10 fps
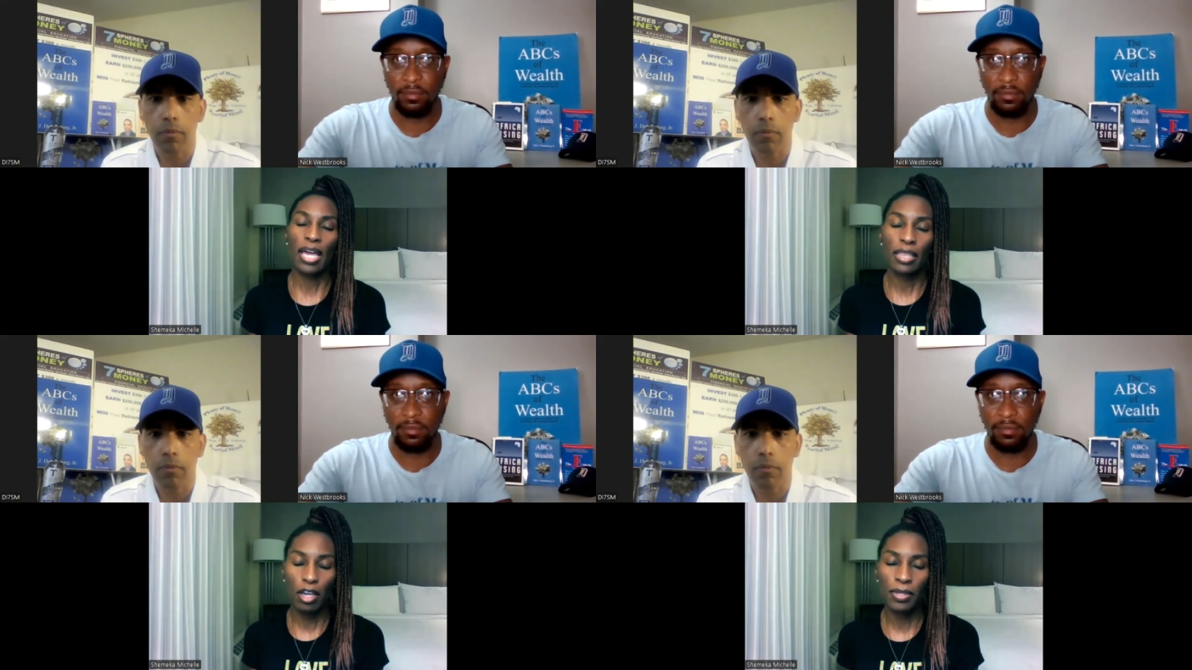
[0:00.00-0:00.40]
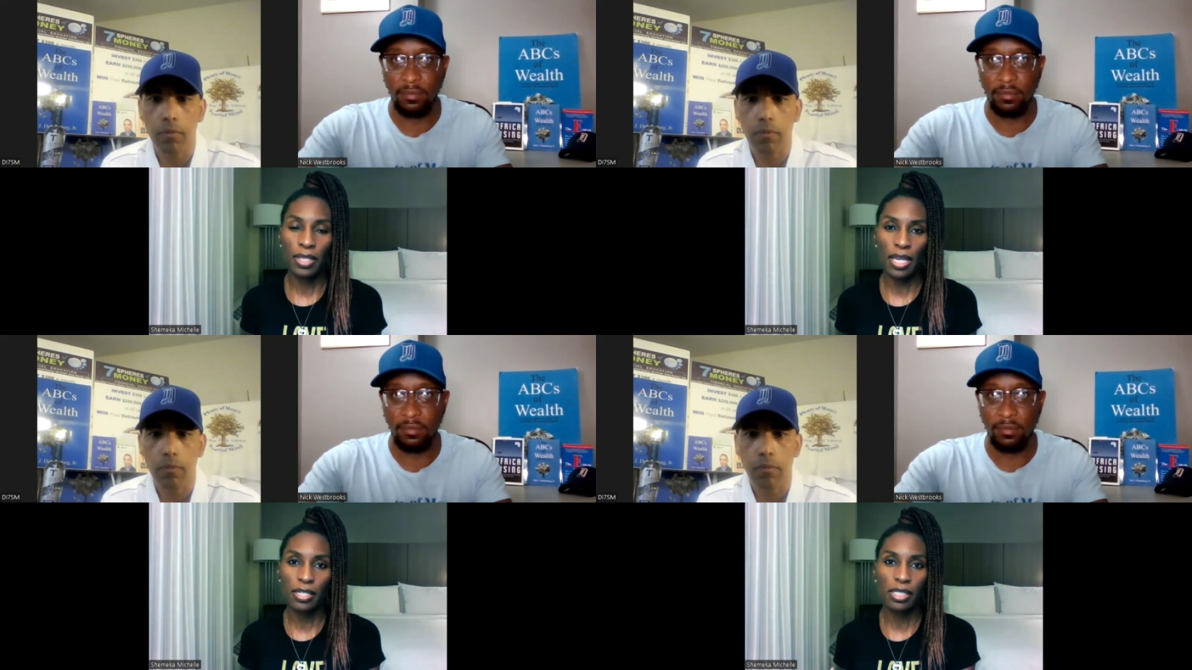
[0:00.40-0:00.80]
Speaker 1: there
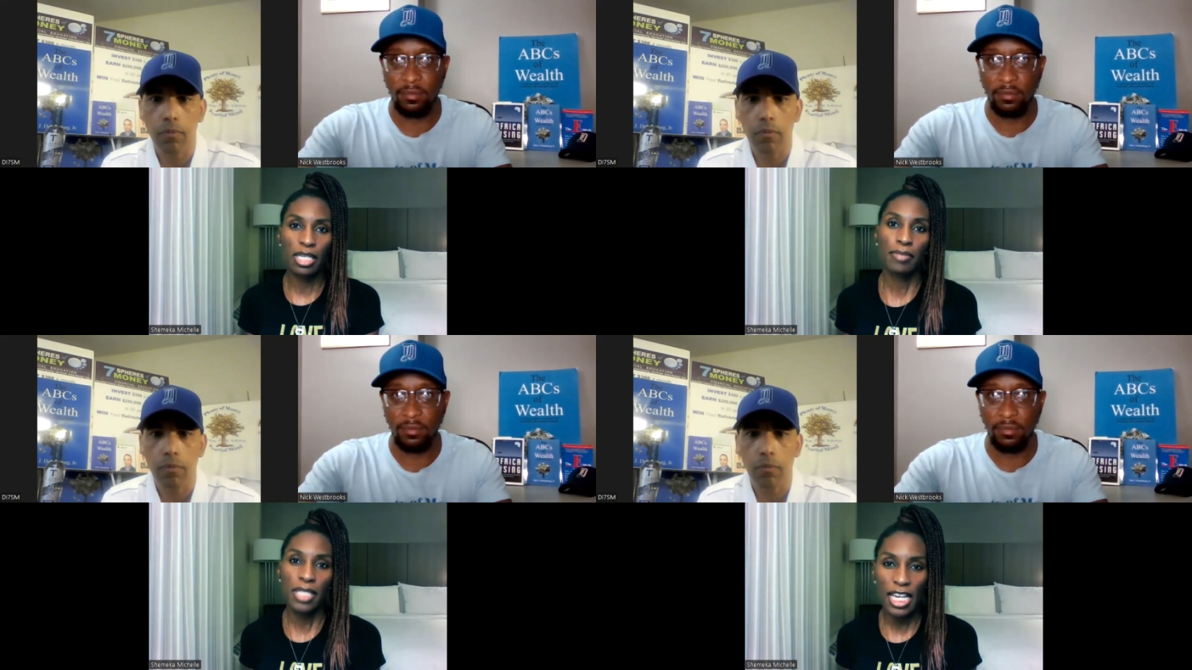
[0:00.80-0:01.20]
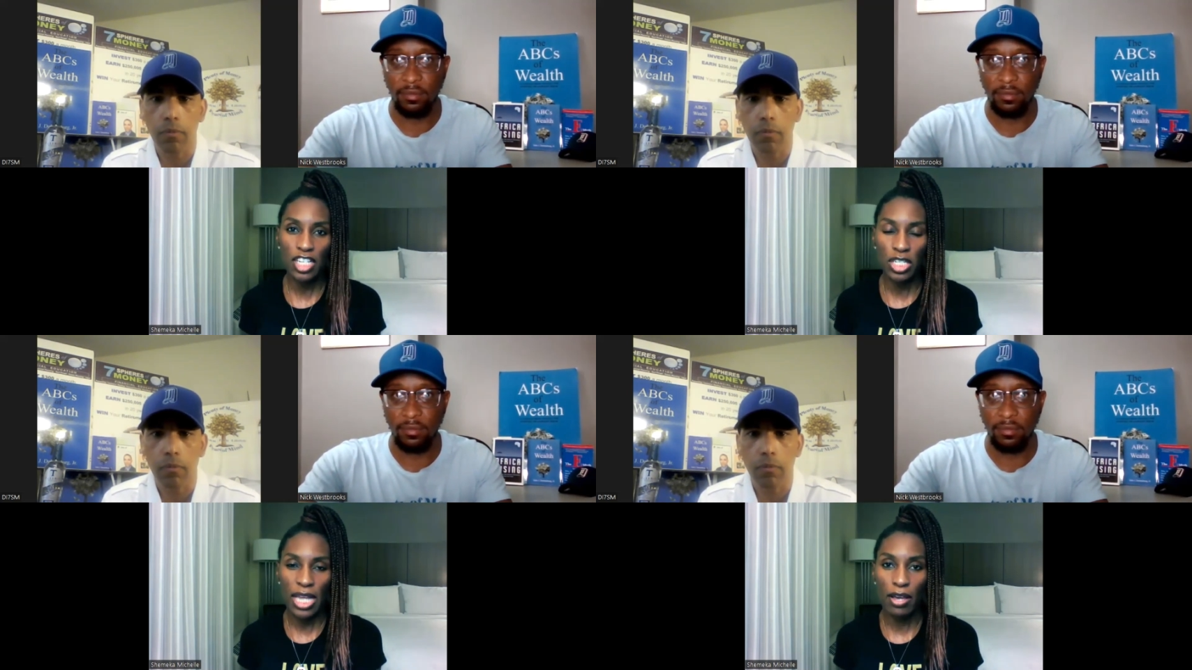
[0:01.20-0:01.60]
there's
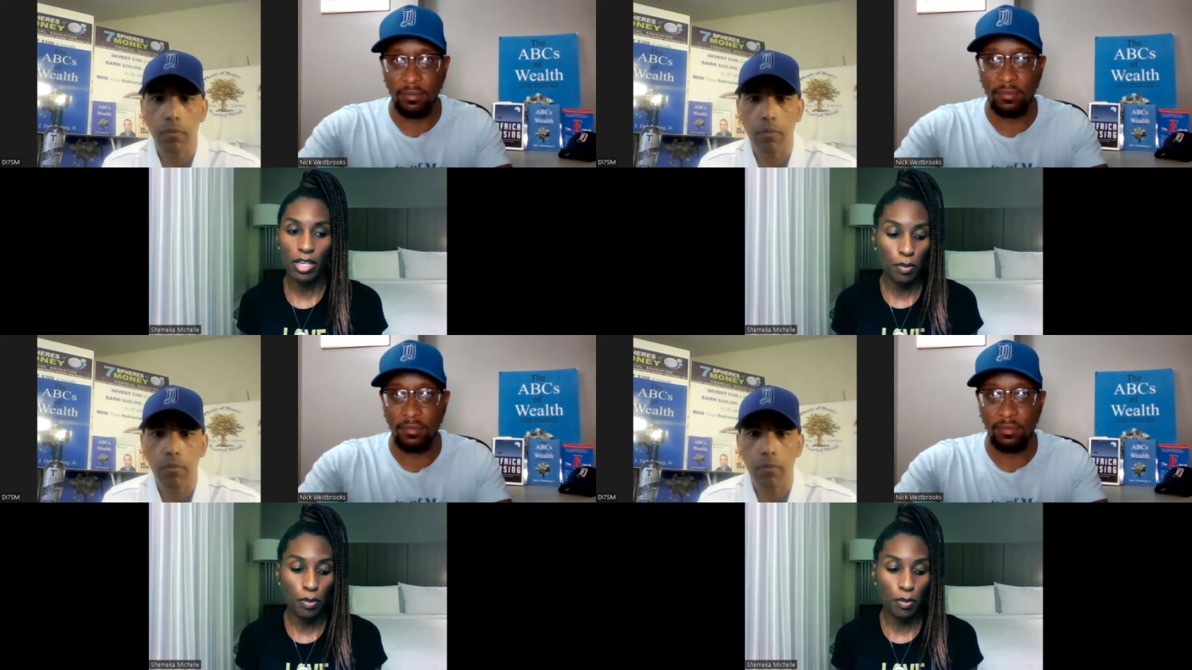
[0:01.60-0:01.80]
temptation out here,